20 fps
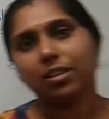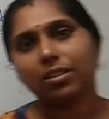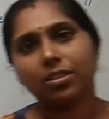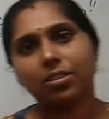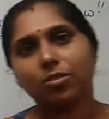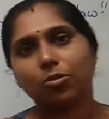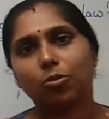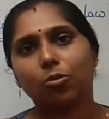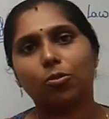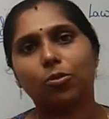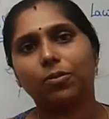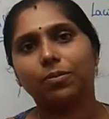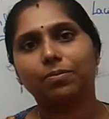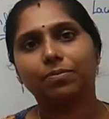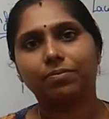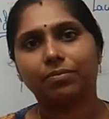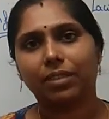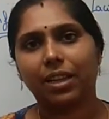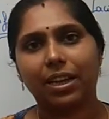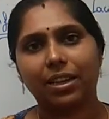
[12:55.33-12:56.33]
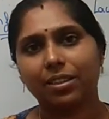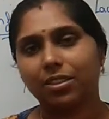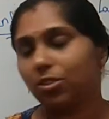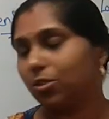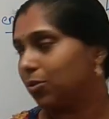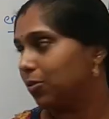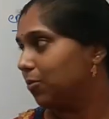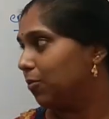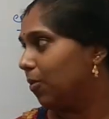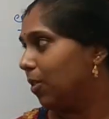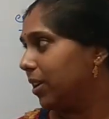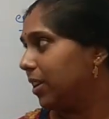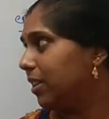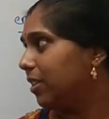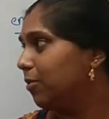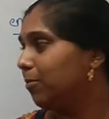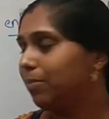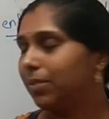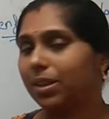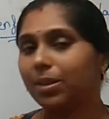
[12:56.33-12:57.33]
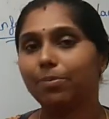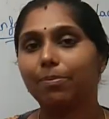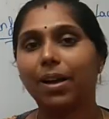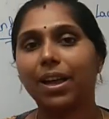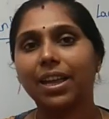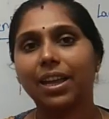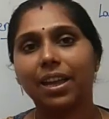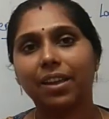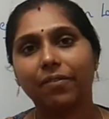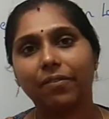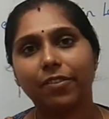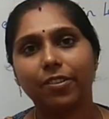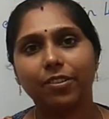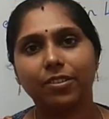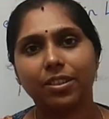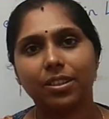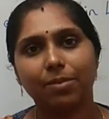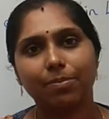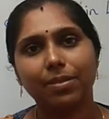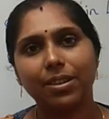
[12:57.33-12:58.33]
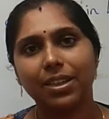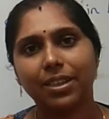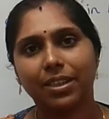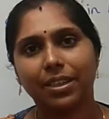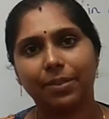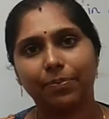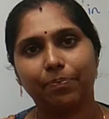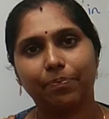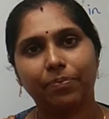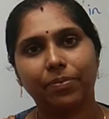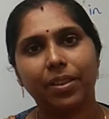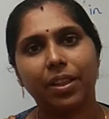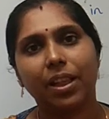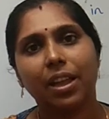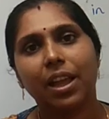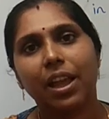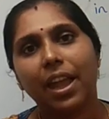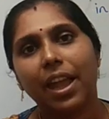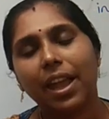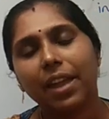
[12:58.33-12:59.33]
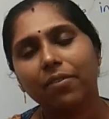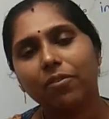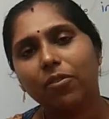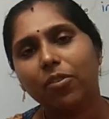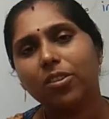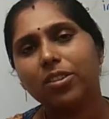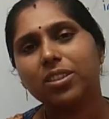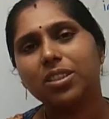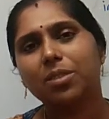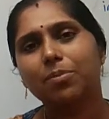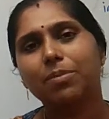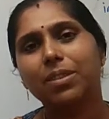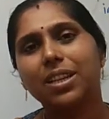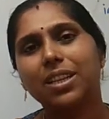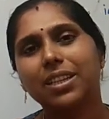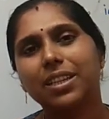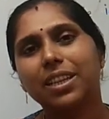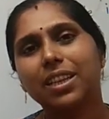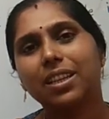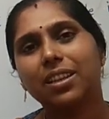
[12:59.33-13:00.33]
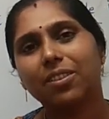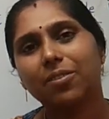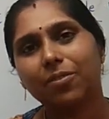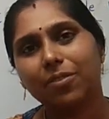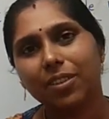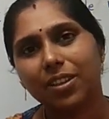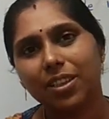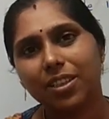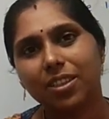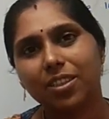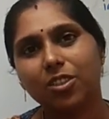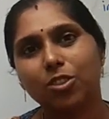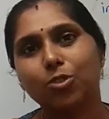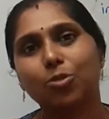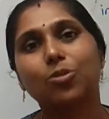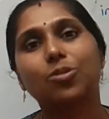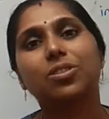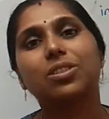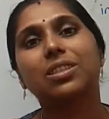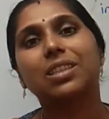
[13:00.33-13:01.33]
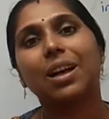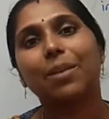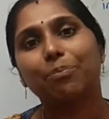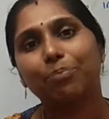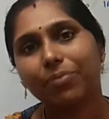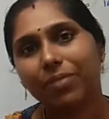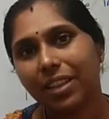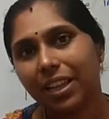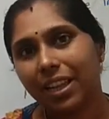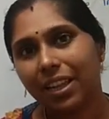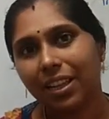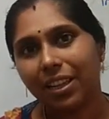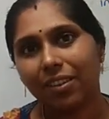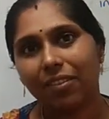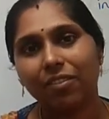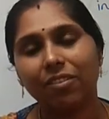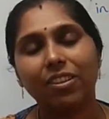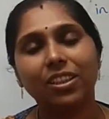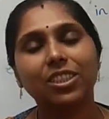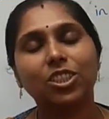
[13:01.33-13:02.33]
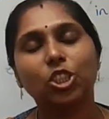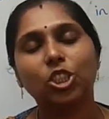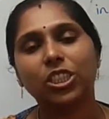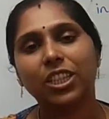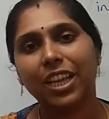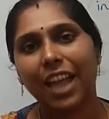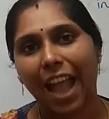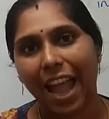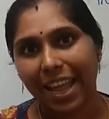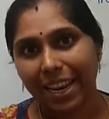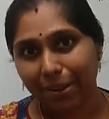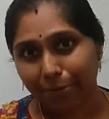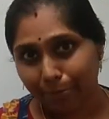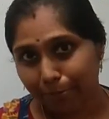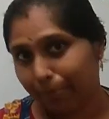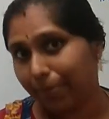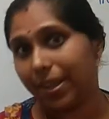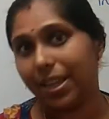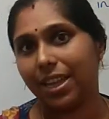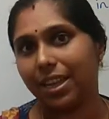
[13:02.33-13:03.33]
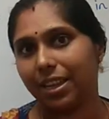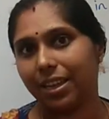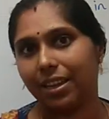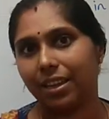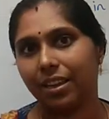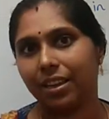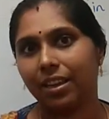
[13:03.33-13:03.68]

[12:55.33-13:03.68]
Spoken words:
So that is true. What do you mean by enforceability? Enforceability refers to something which can be